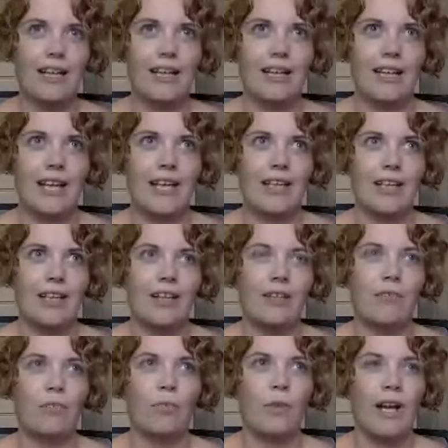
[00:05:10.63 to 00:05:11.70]
like,
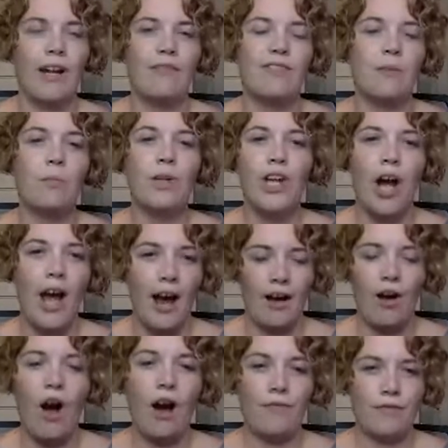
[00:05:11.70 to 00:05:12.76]
if someone
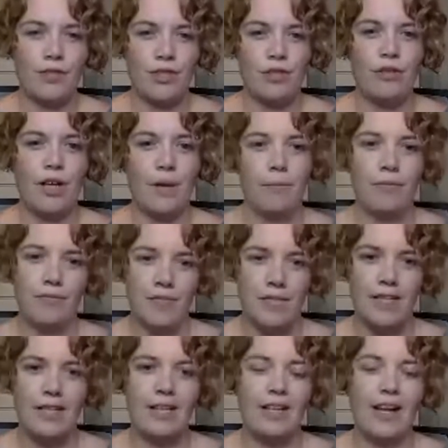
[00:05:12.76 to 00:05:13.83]
offers you a cup of
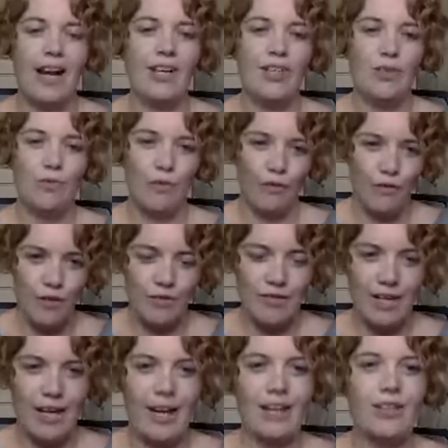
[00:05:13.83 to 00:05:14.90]
tea and you refuse
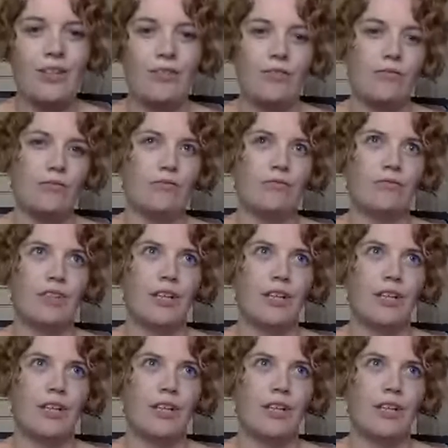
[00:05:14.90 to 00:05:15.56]
it, and you